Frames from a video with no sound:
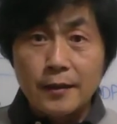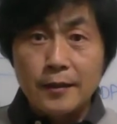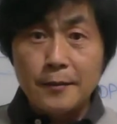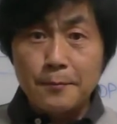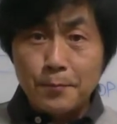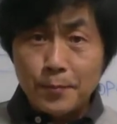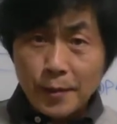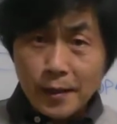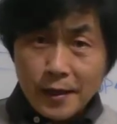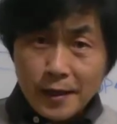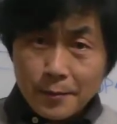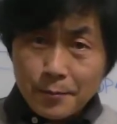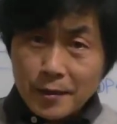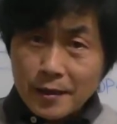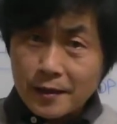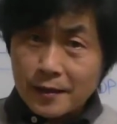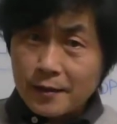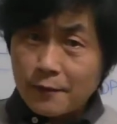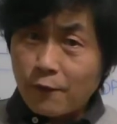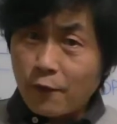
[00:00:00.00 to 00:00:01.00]
it believe
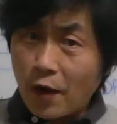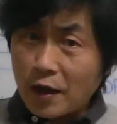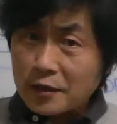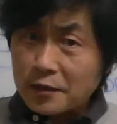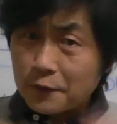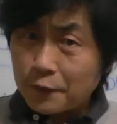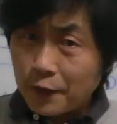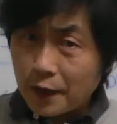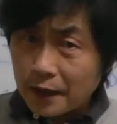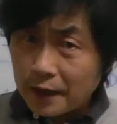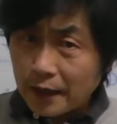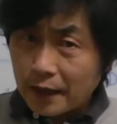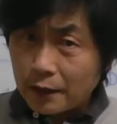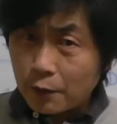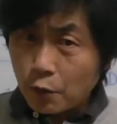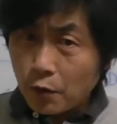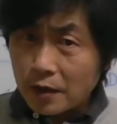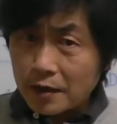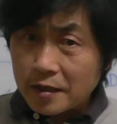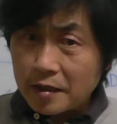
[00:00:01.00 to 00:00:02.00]
like phosphagen
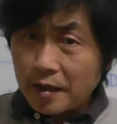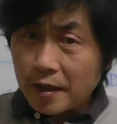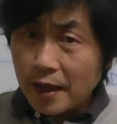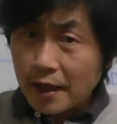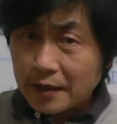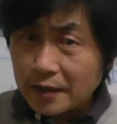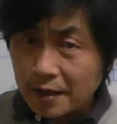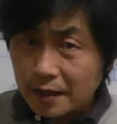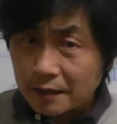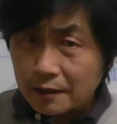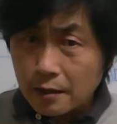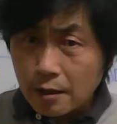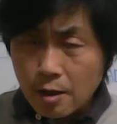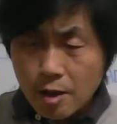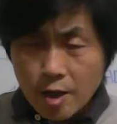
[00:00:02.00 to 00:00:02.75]
or creatine.